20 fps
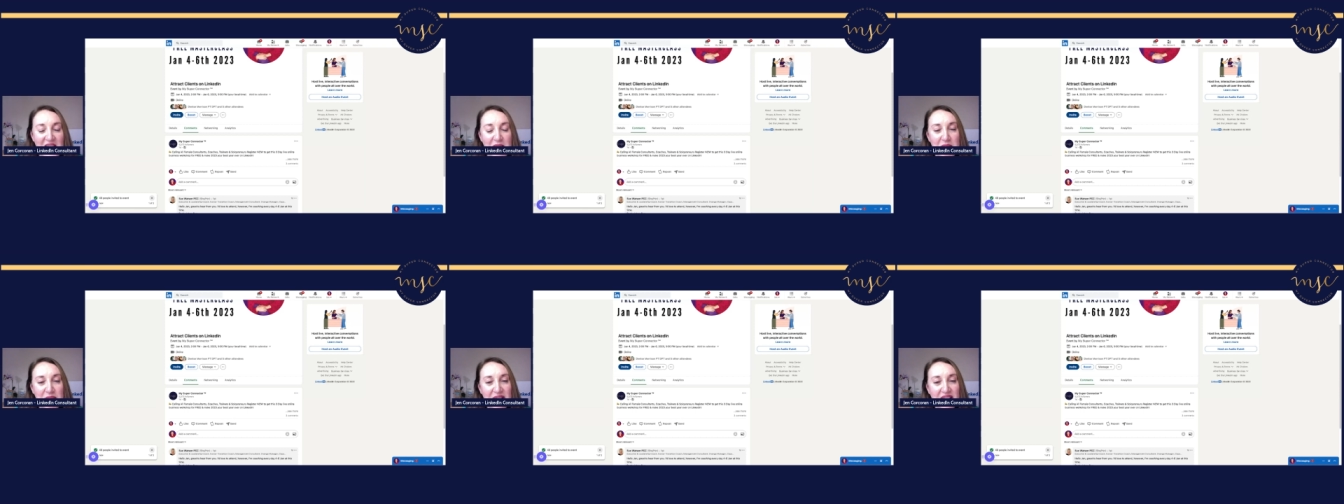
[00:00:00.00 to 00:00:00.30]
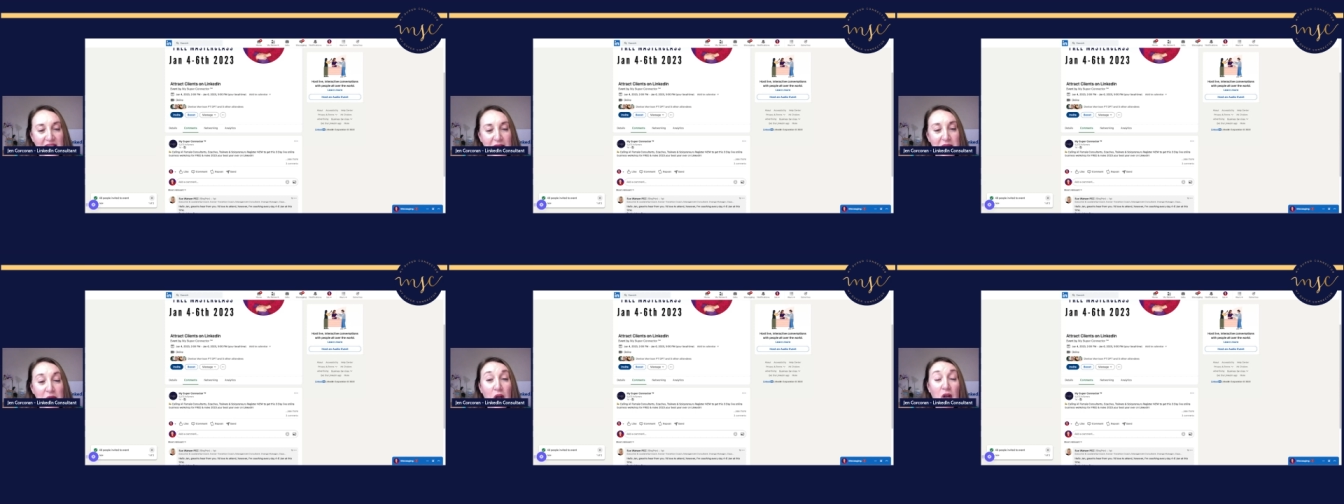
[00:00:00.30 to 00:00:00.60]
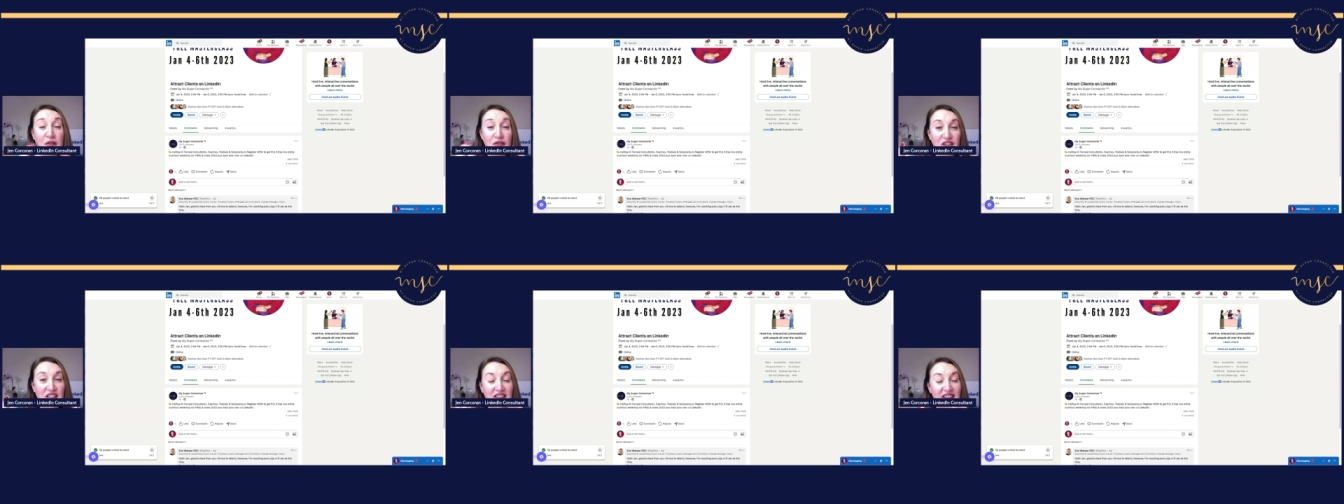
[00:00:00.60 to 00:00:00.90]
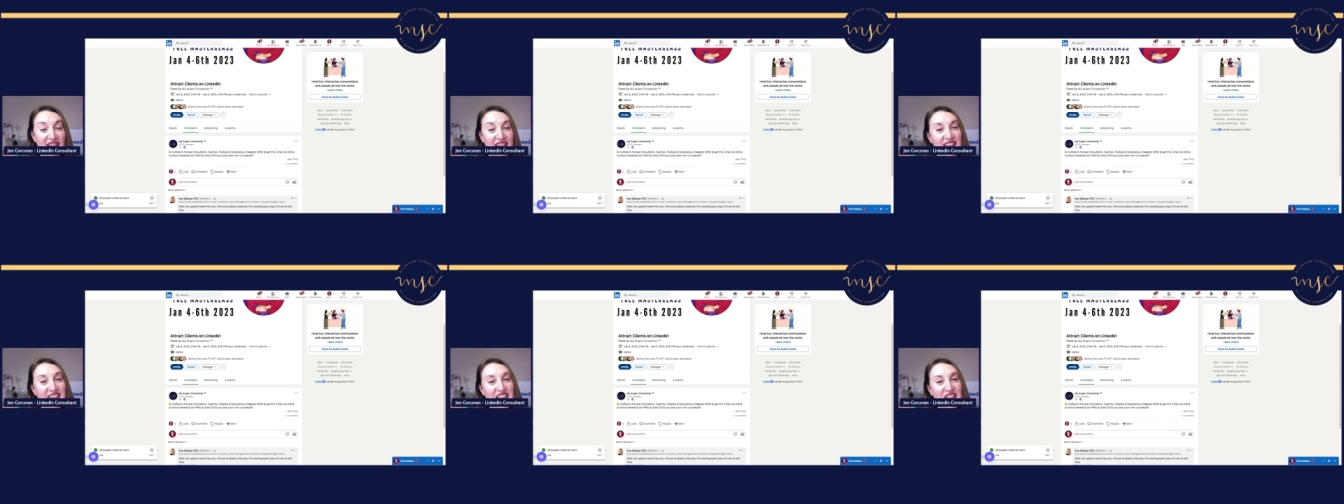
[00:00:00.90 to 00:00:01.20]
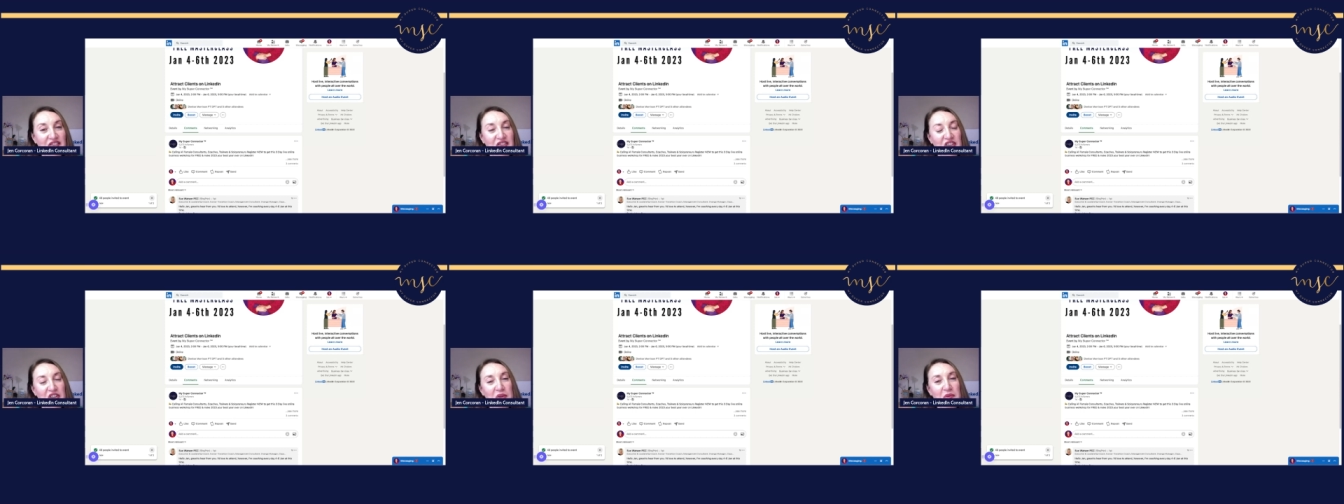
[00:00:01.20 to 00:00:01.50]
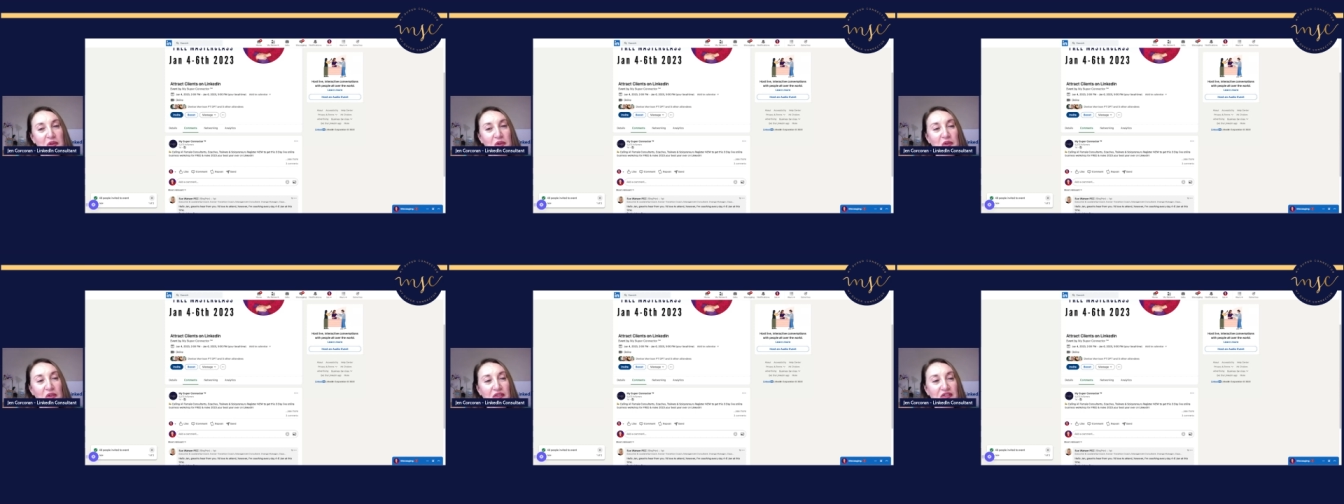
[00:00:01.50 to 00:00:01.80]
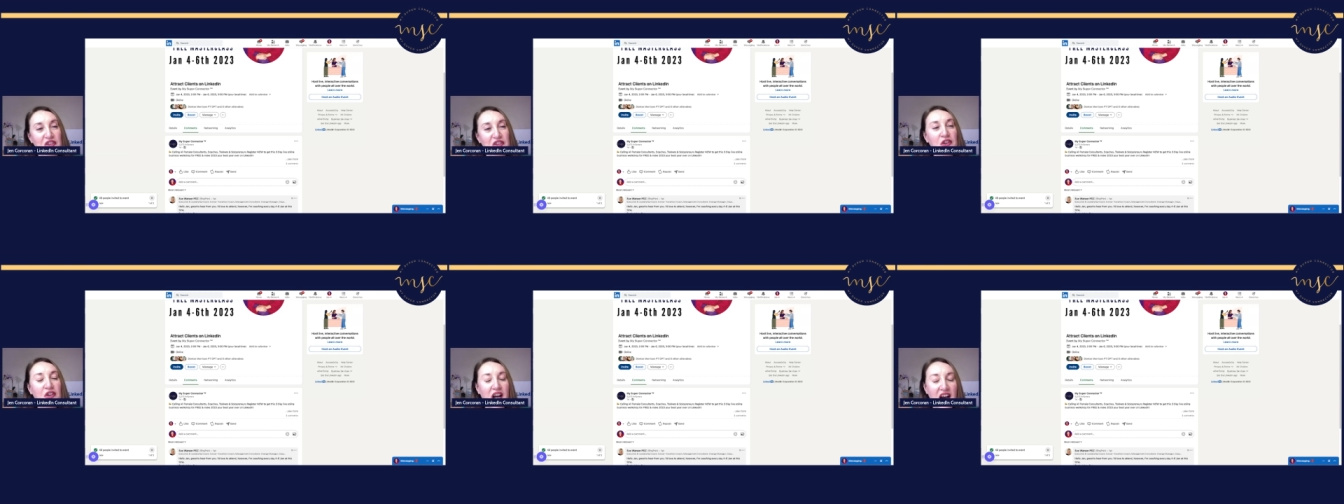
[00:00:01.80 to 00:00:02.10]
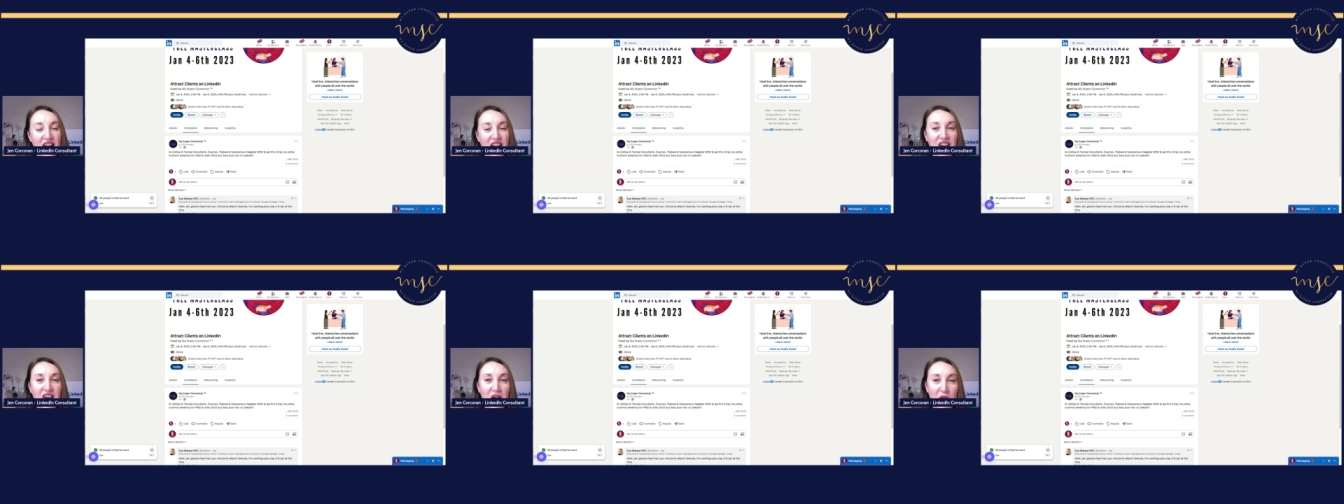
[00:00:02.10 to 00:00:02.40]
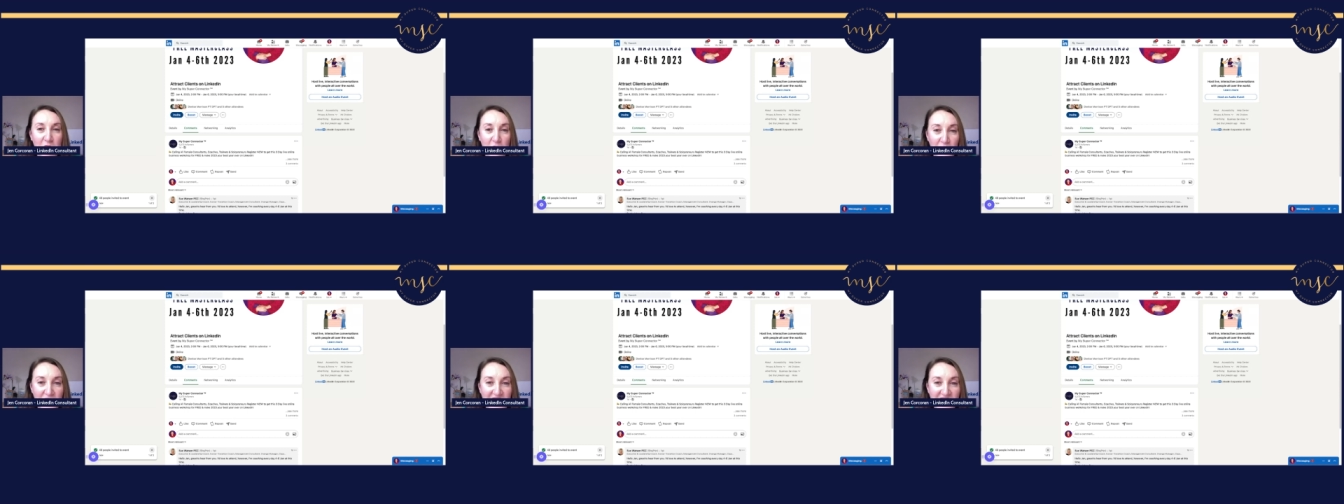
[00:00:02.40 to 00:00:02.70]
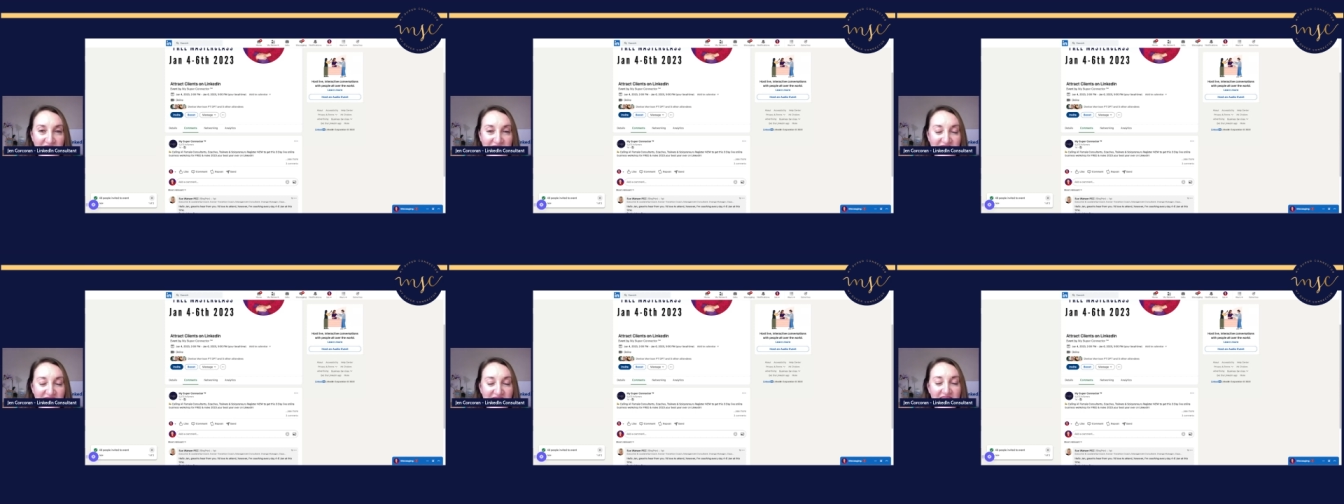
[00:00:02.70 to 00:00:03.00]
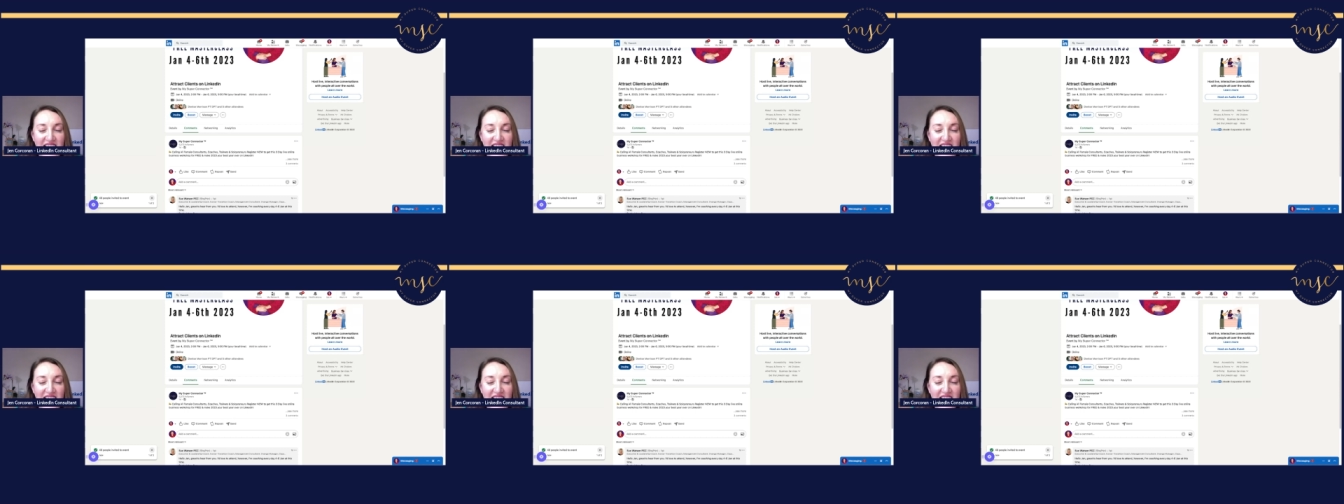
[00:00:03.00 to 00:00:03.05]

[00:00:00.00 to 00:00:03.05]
but um hopefully this has given you enough to crack on with